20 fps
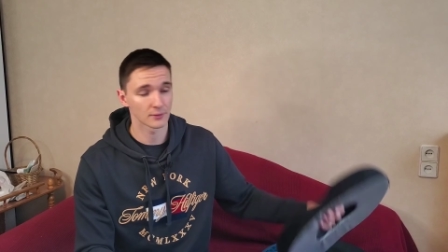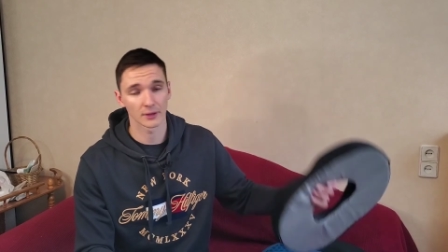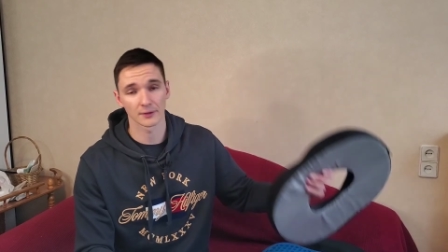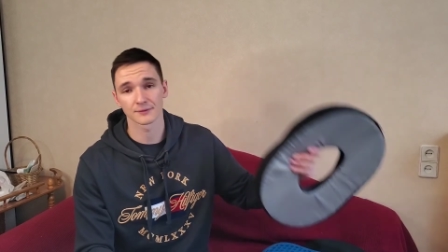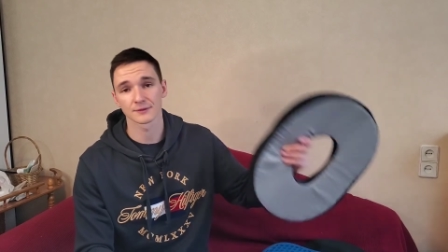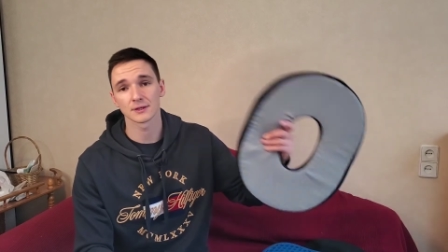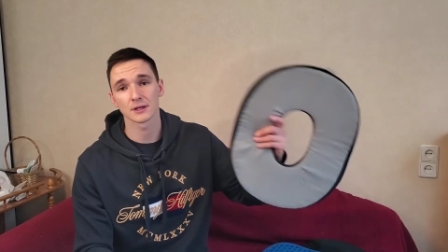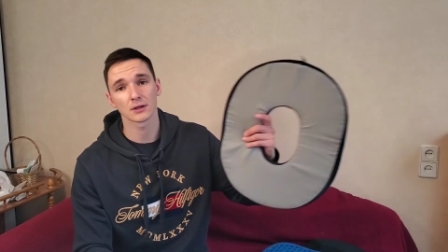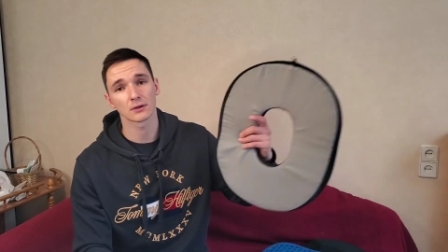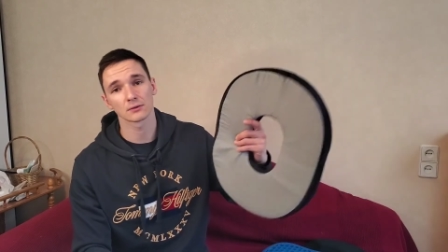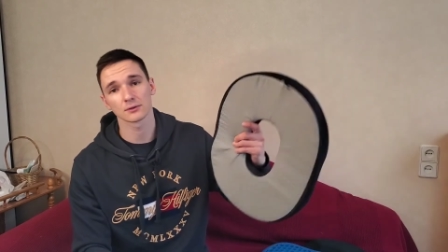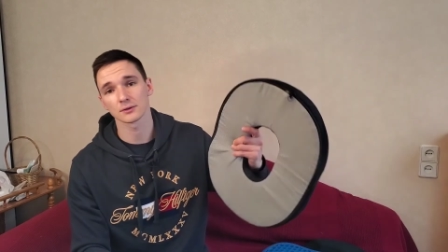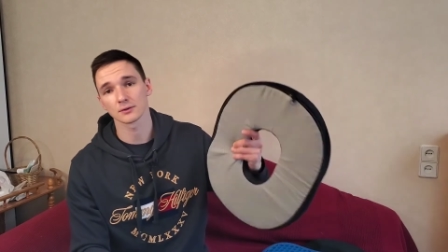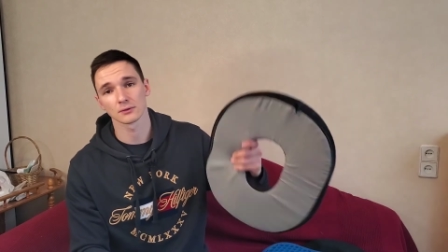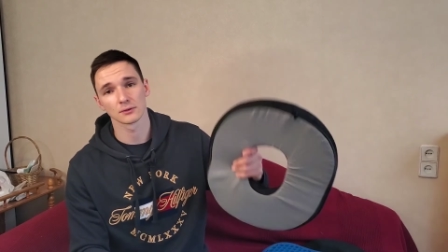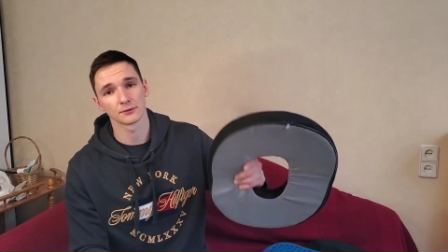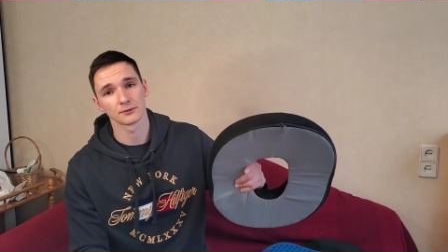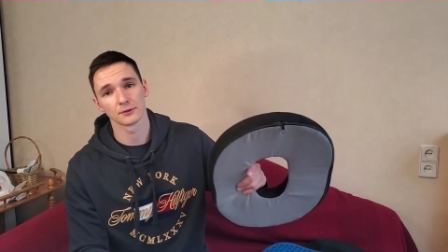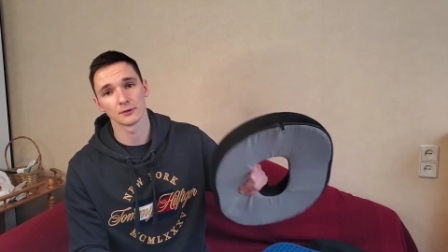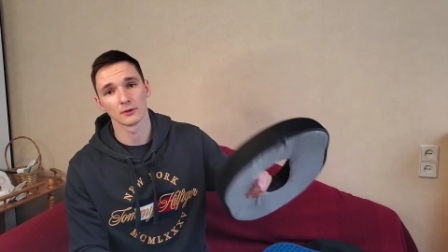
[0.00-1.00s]
you have seat
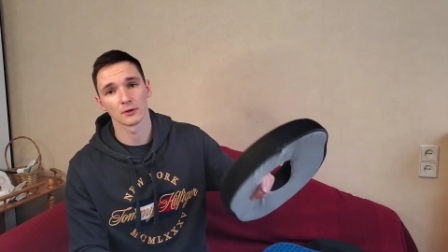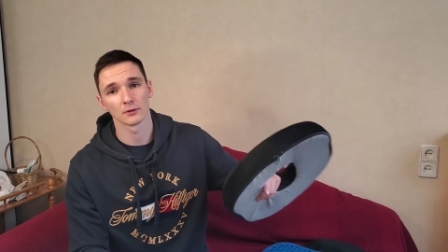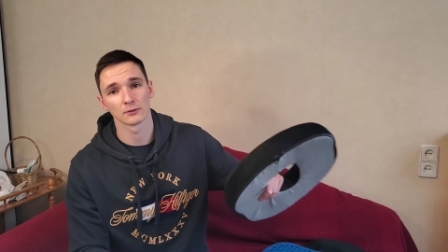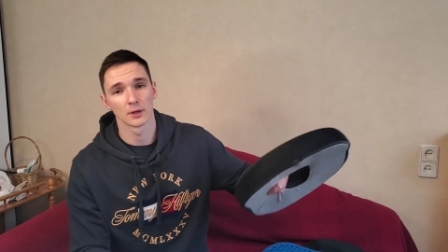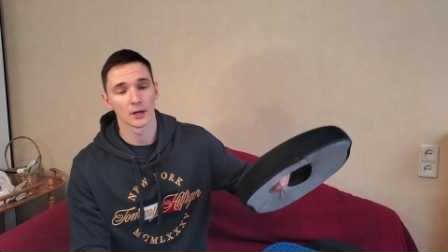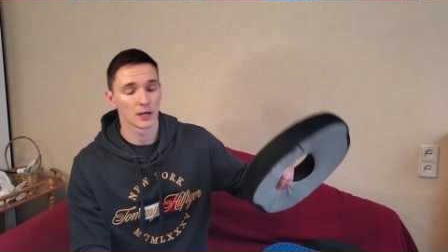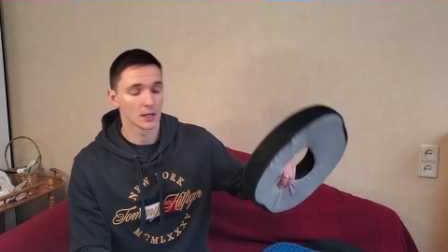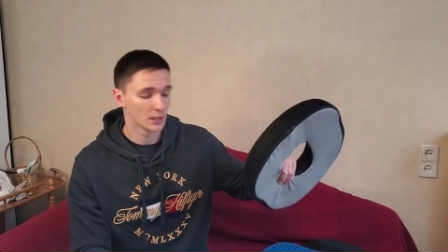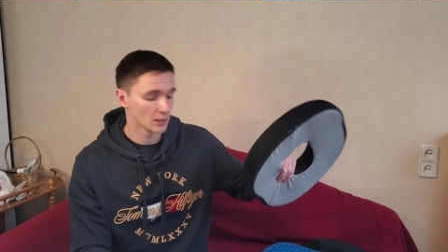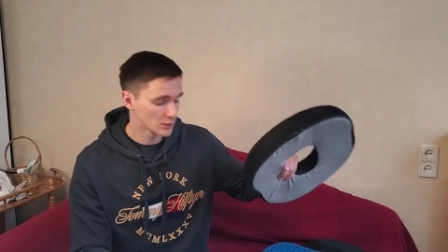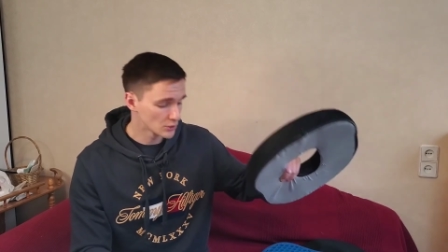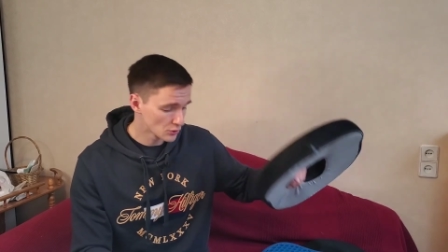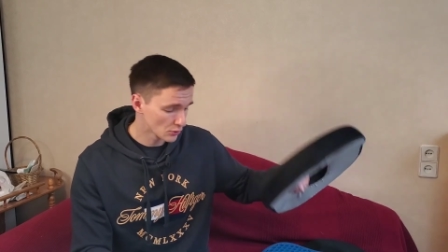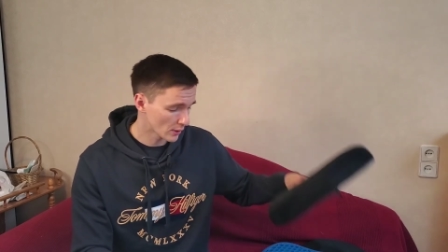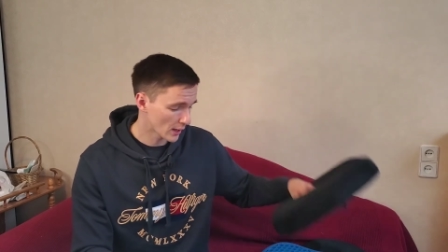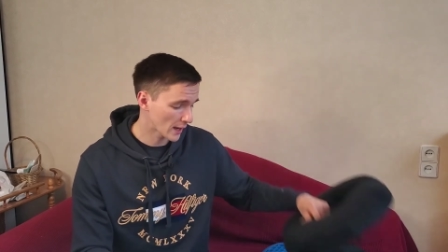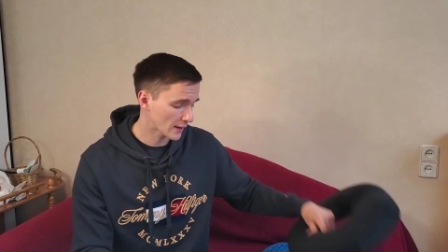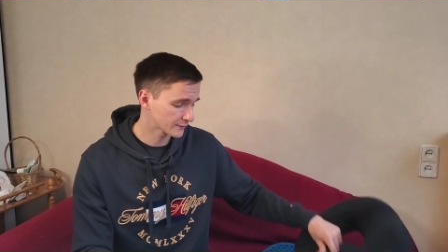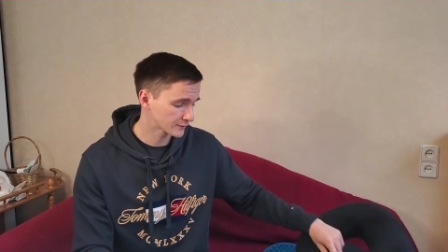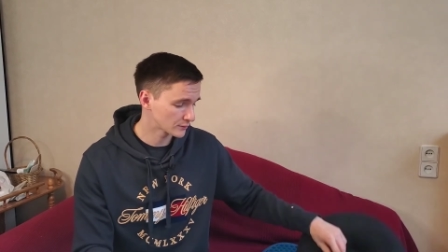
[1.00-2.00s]
cushion, if you don't, you
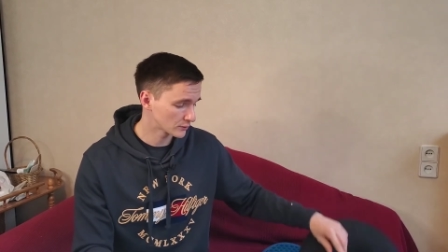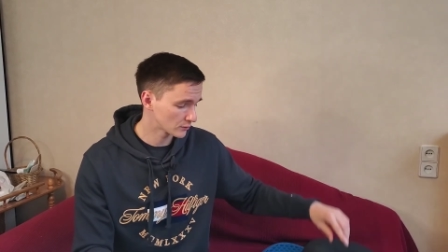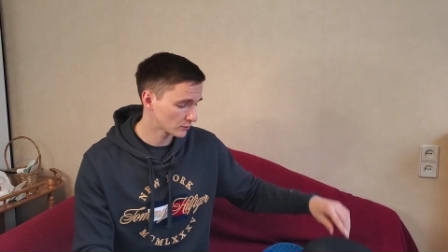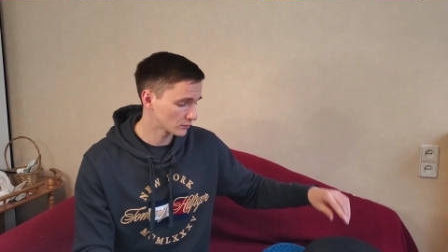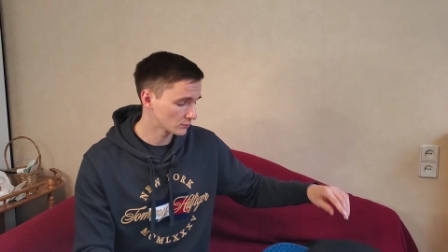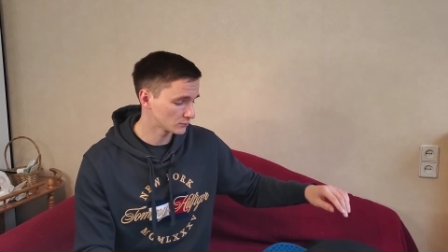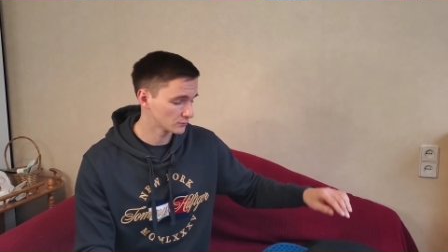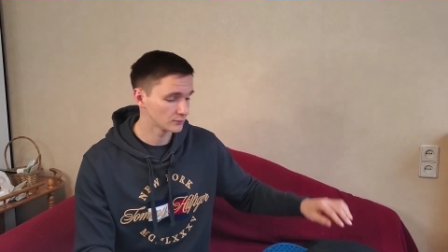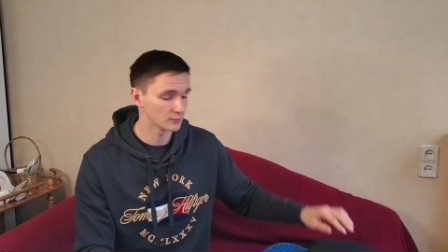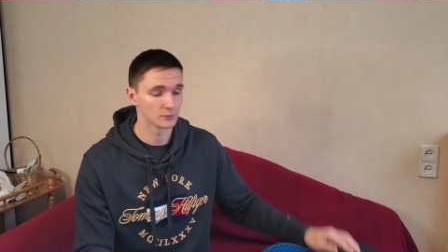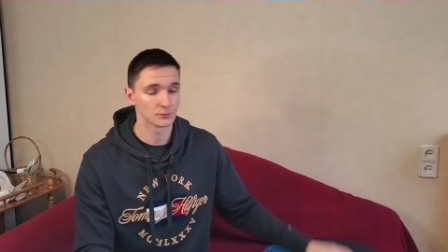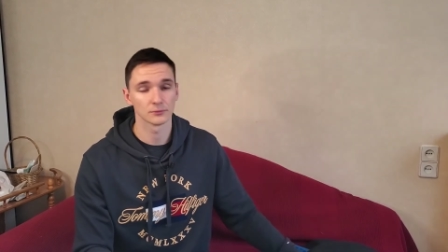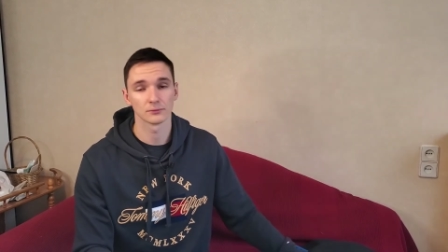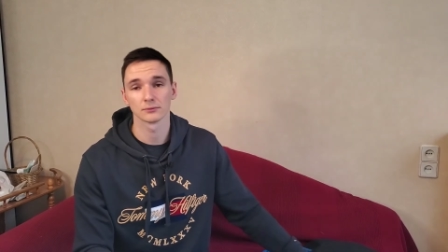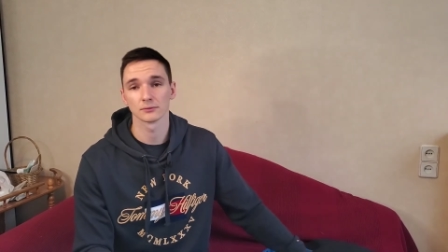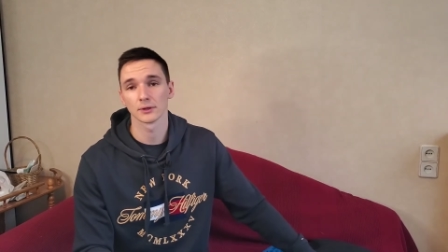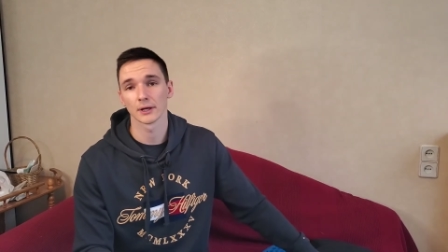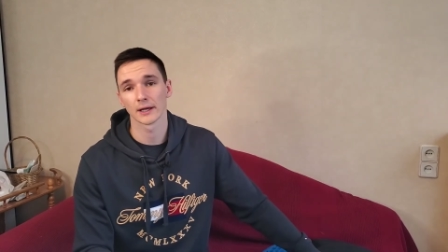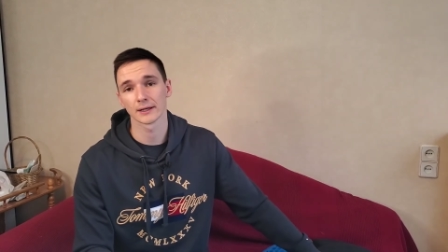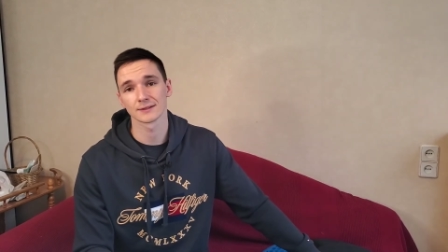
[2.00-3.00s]
have to do
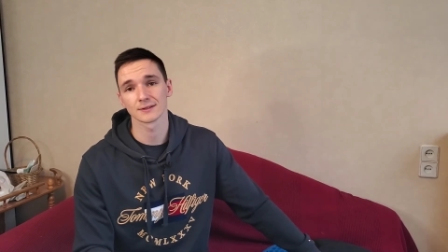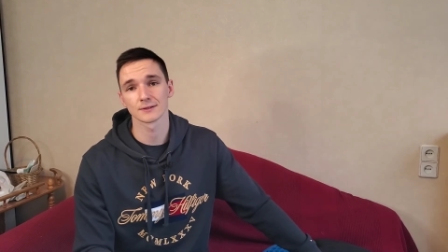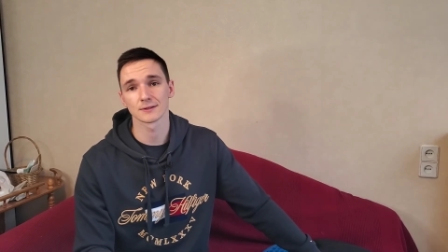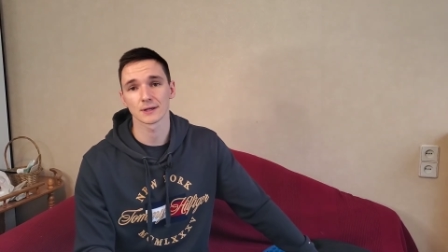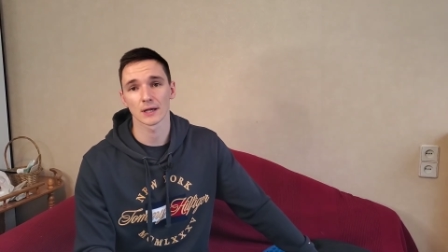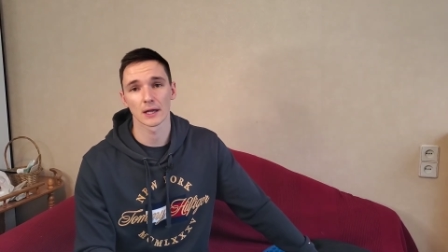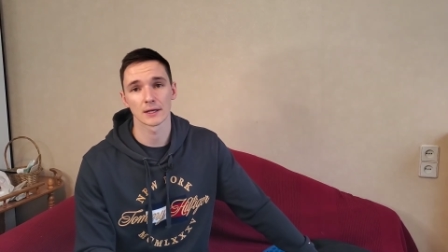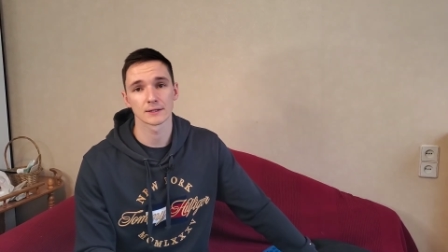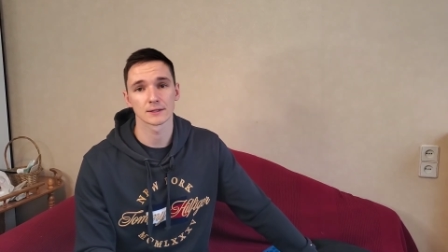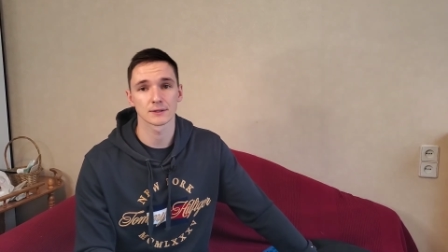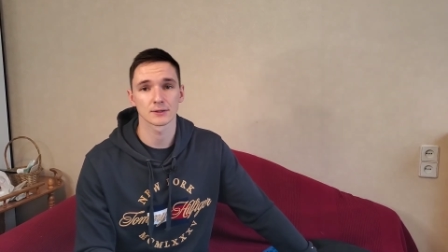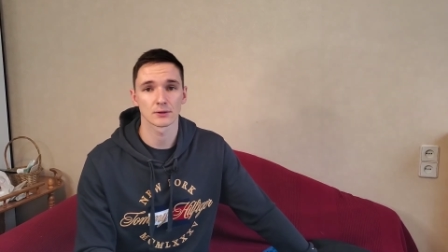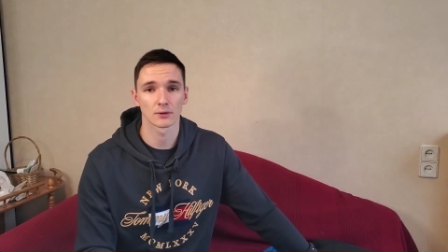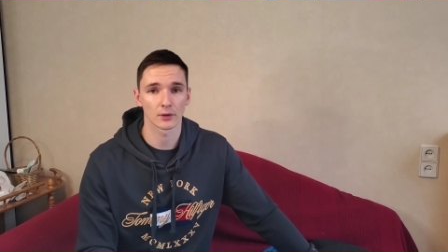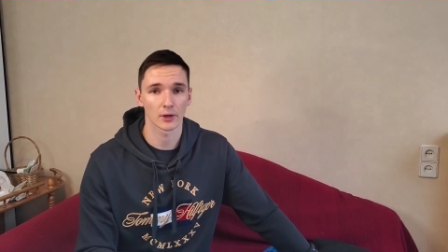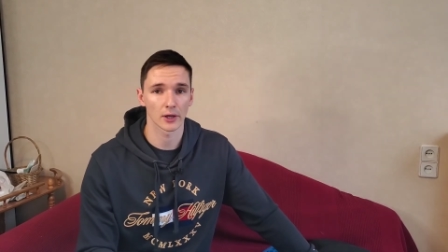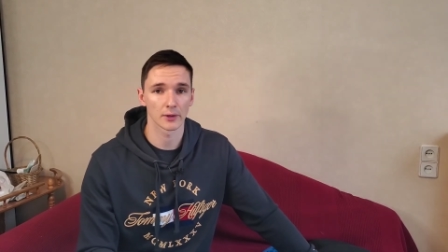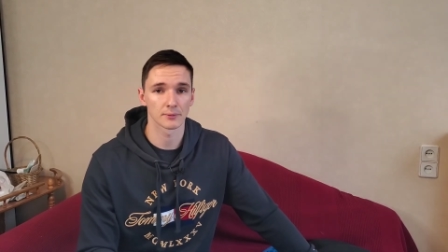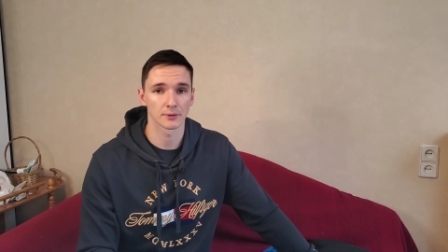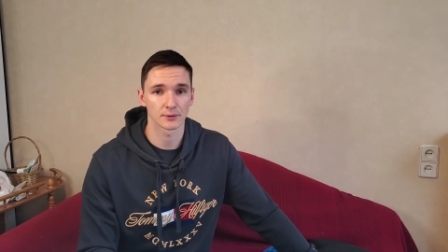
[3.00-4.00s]
exercises, okay?